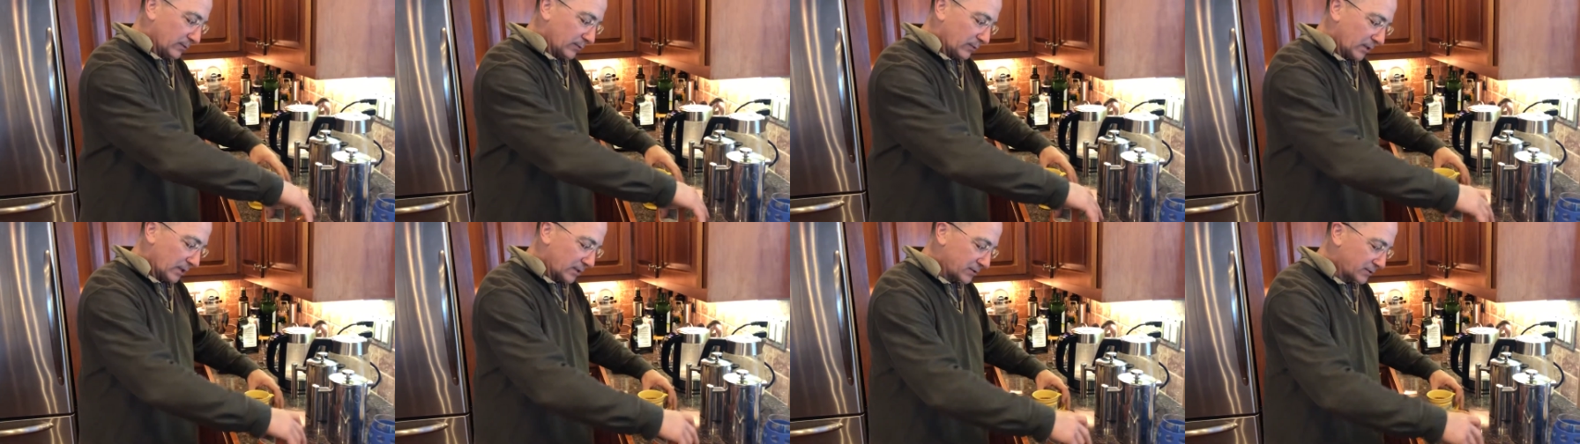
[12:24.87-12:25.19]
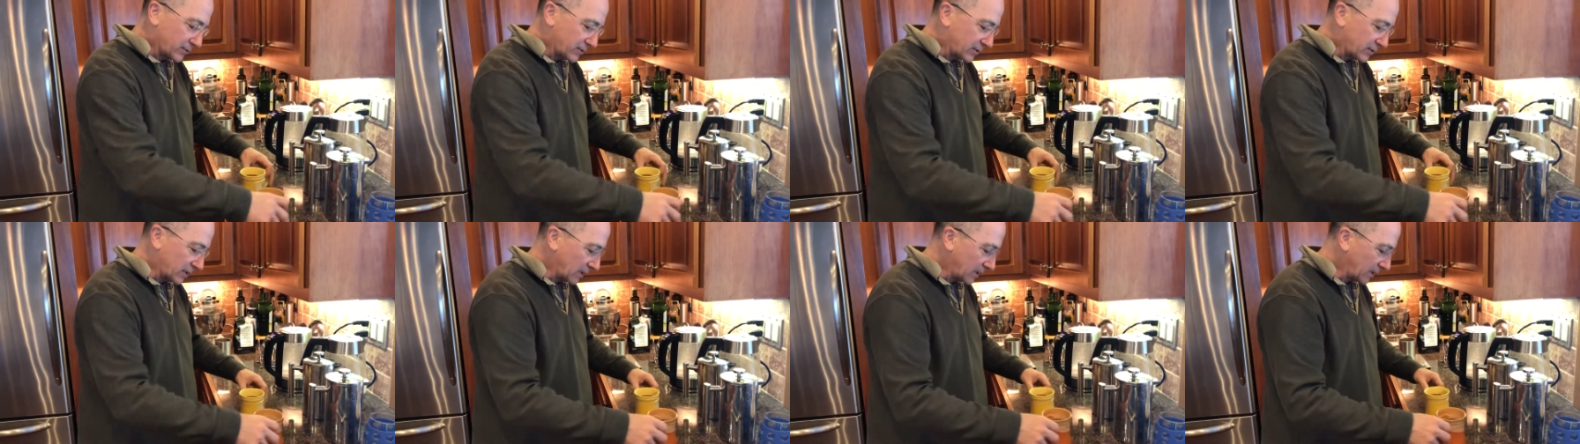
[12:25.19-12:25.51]

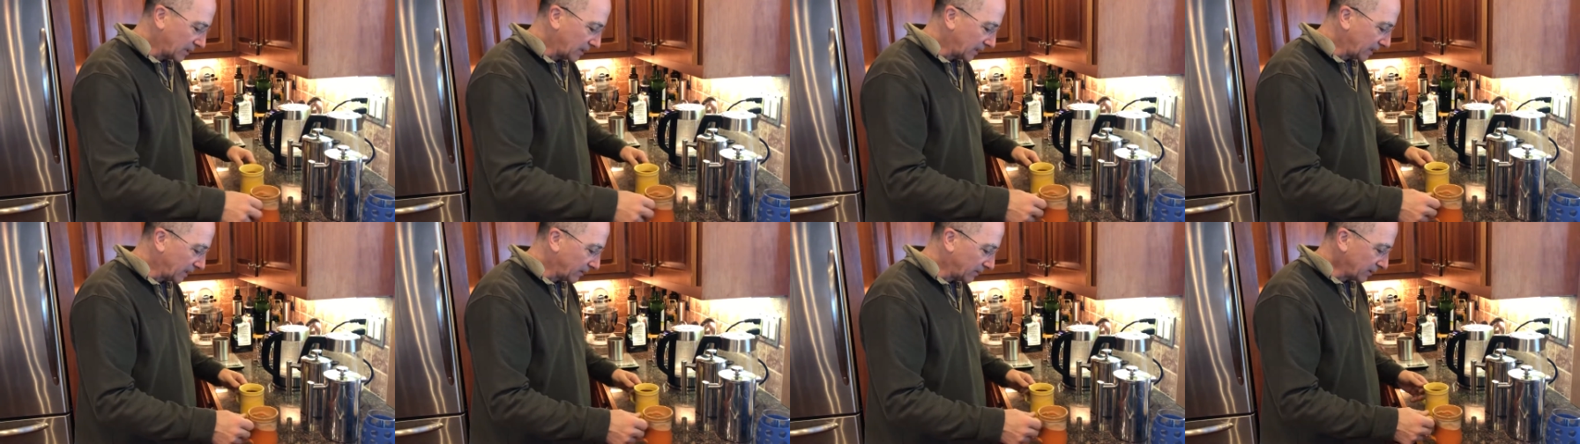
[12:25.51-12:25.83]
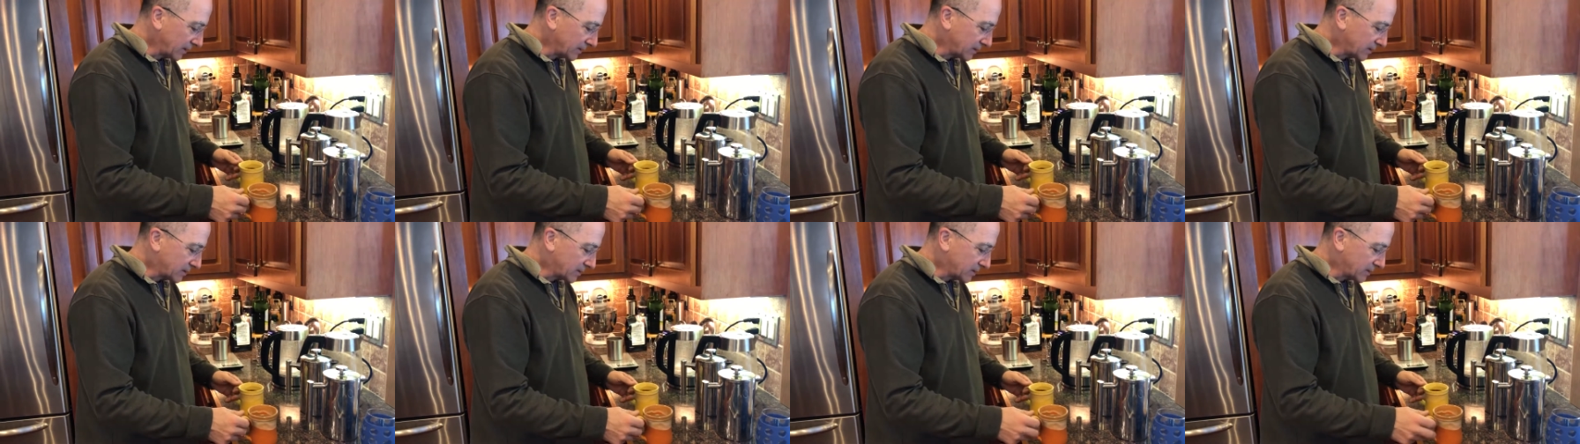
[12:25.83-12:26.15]
pressure's on here.
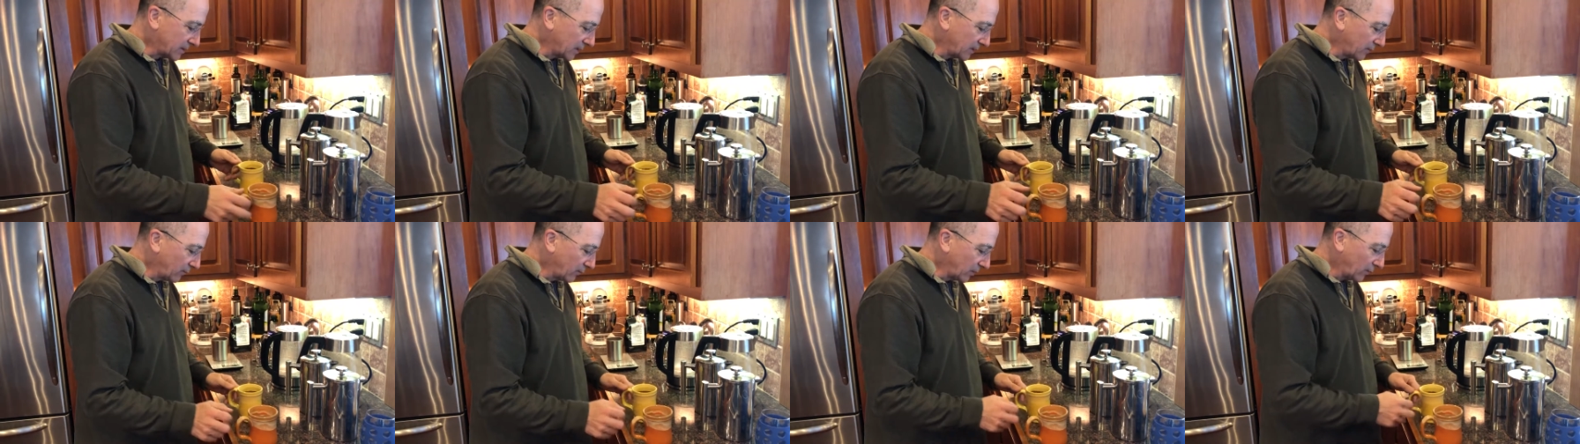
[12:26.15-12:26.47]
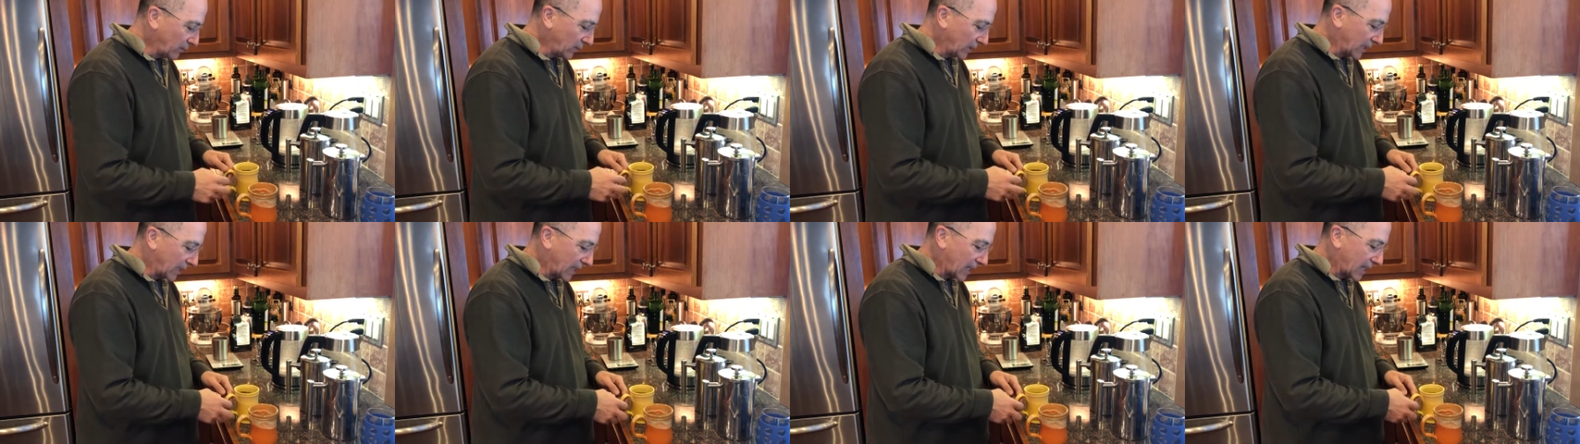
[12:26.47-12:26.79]
Let's see
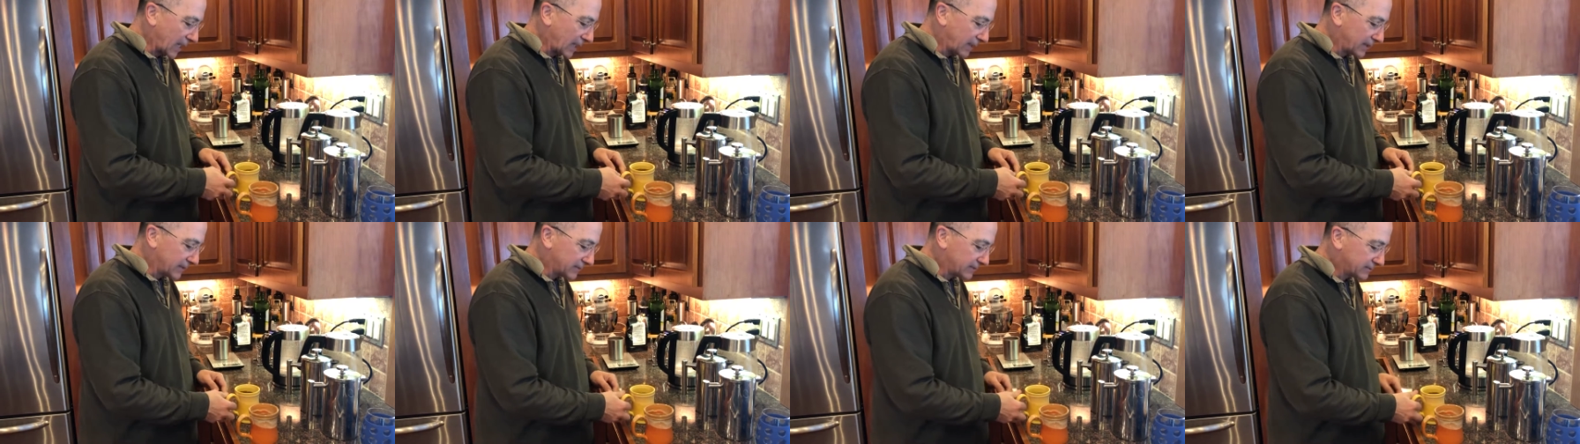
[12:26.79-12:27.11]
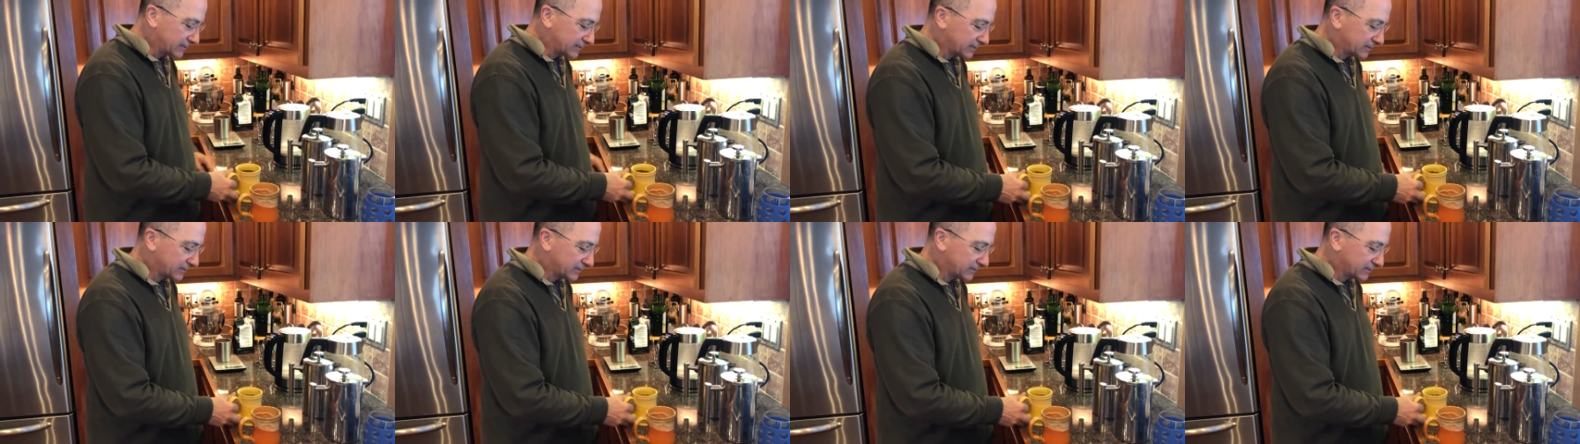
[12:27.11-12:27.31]
what we got.